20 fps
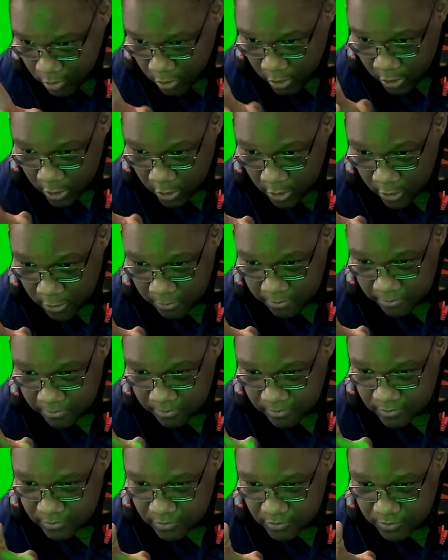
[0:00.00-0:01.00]
her
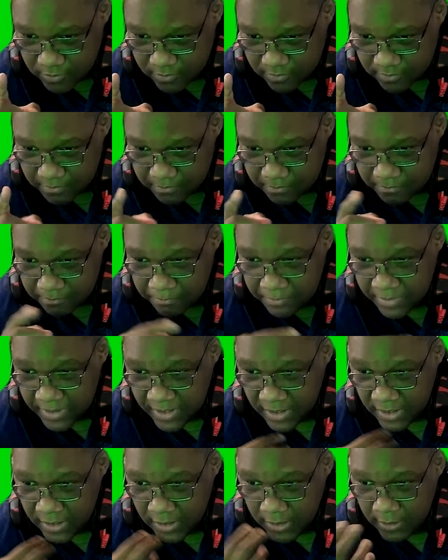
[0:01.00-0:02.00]

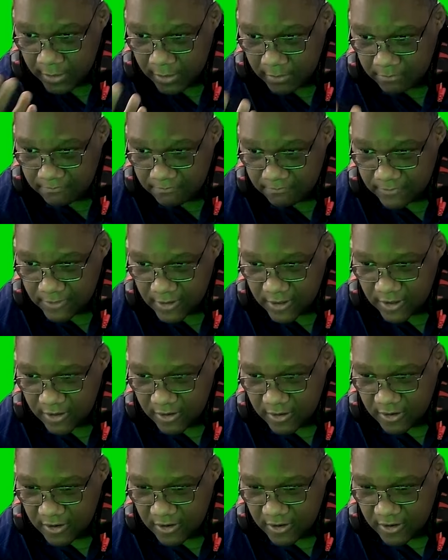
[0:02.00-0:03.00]
being
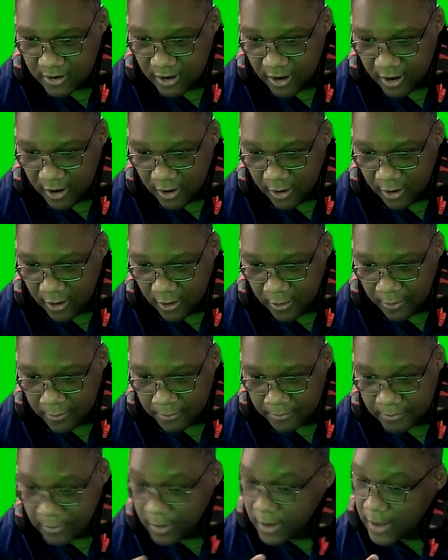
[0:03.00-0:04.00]

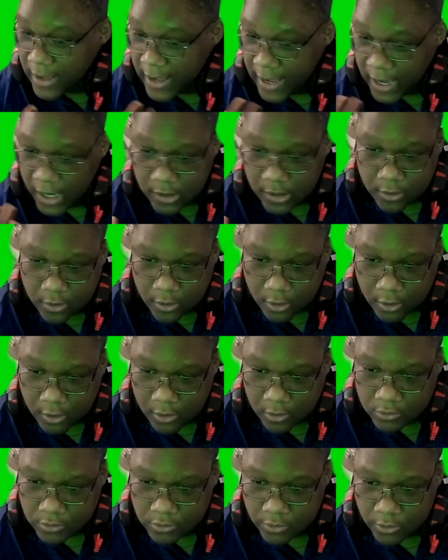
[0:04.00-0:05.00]

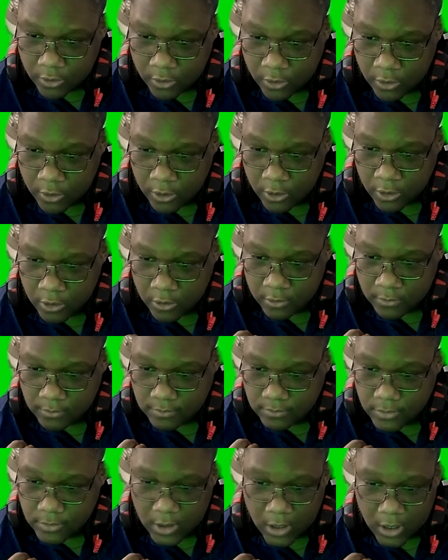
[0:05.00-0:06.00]
catcalled or
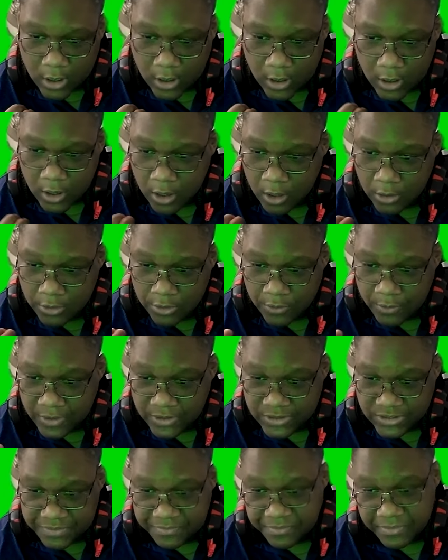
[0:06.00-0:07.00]

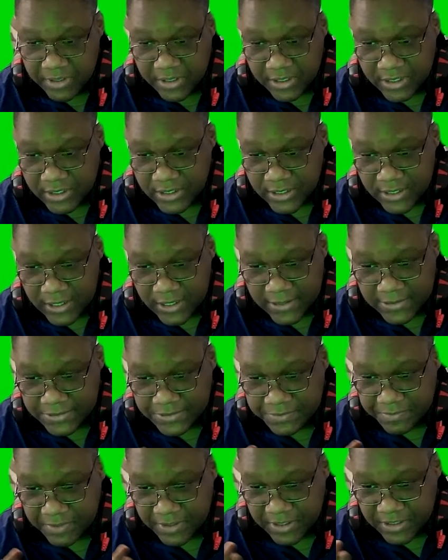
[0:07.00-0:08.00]
underestimated
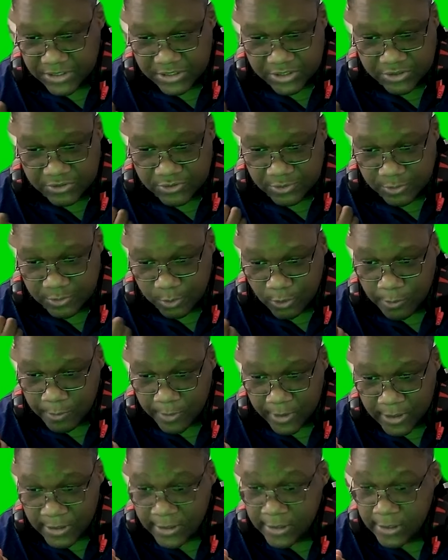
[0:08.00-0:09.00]
as because she's a
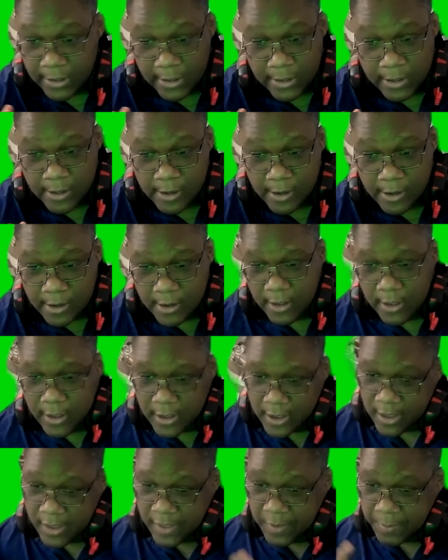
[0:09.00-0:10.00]
woman,
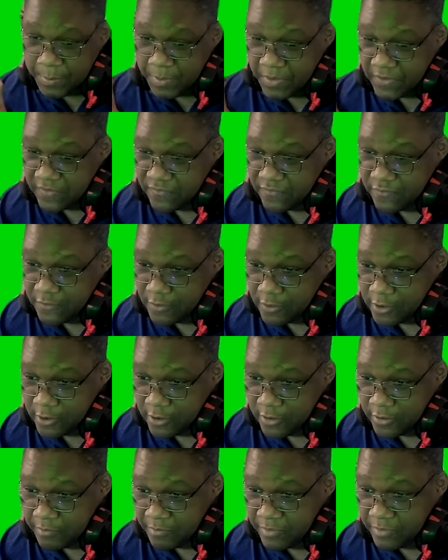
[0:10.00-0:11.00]
and
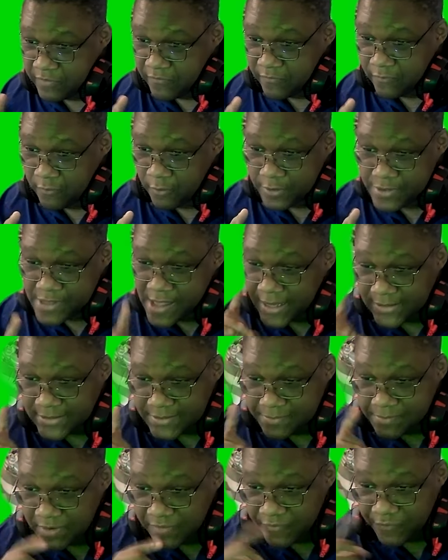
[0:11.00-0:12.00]
before that
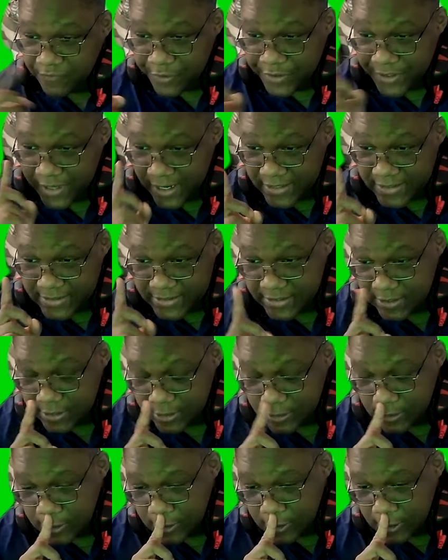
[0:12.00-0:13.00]

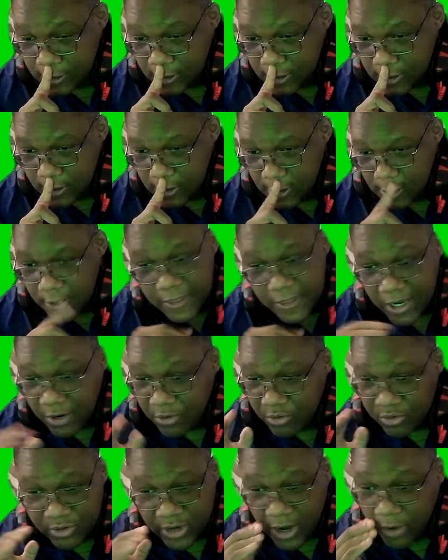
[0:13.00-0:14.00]
scene, I
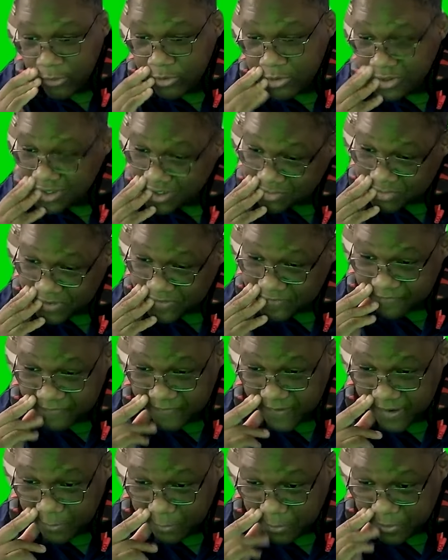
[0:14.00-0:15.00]
would have been
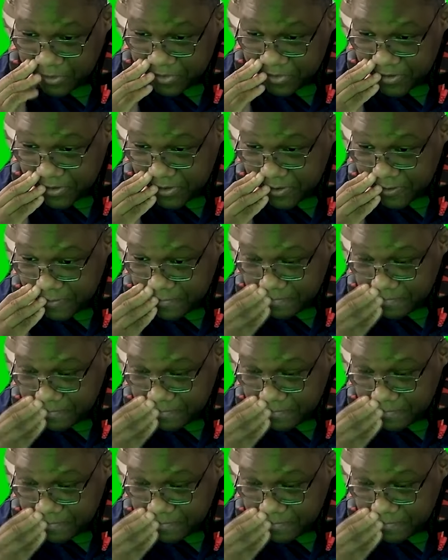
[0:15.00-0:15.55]
fine with it.